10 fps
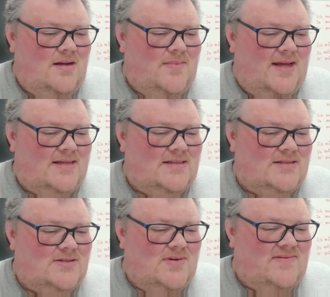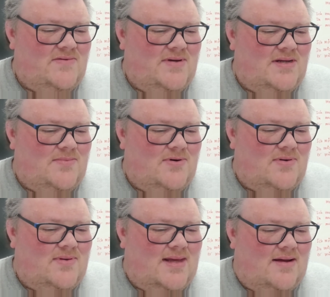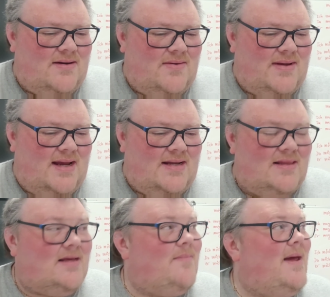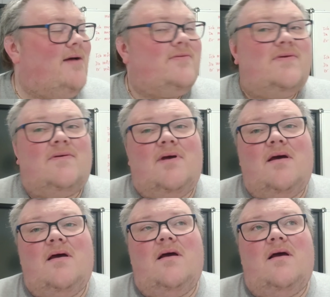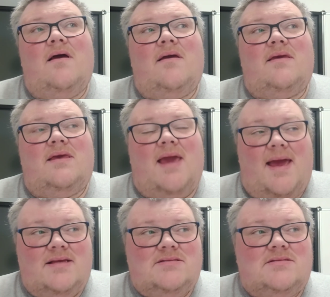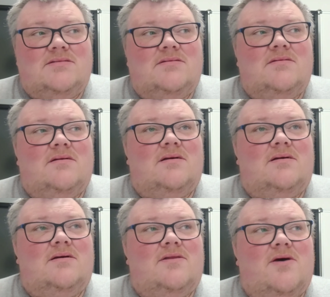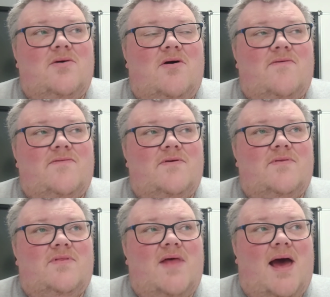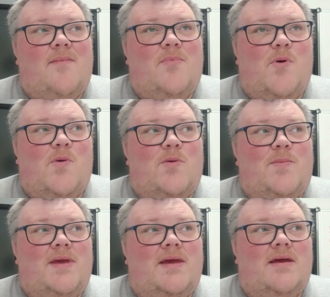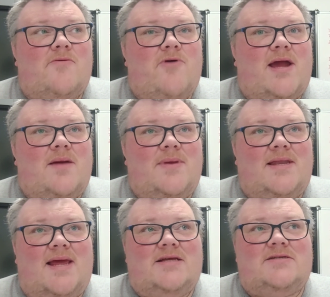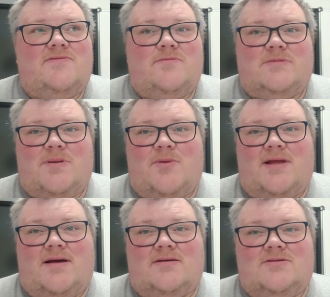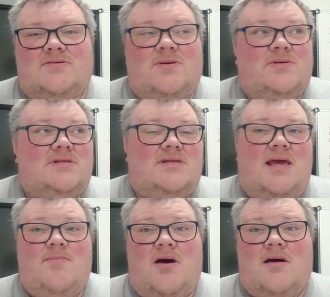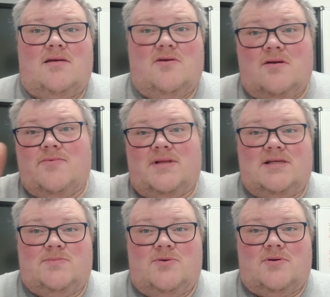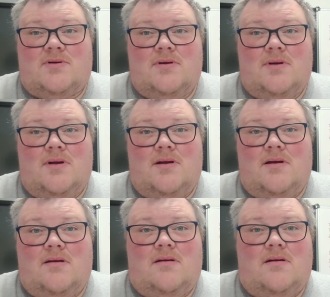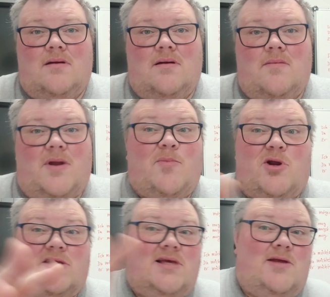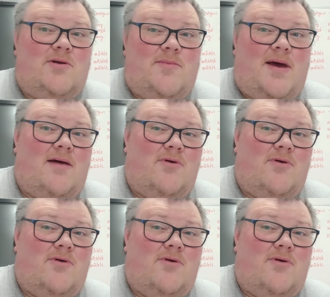Number 18. Do you ever read a book without knowing anything about it? Yes, though often that book would be a recommendation from somebody else. So if someone says, hey Mark, you've got to read this book, but I'm not going to tell you what it's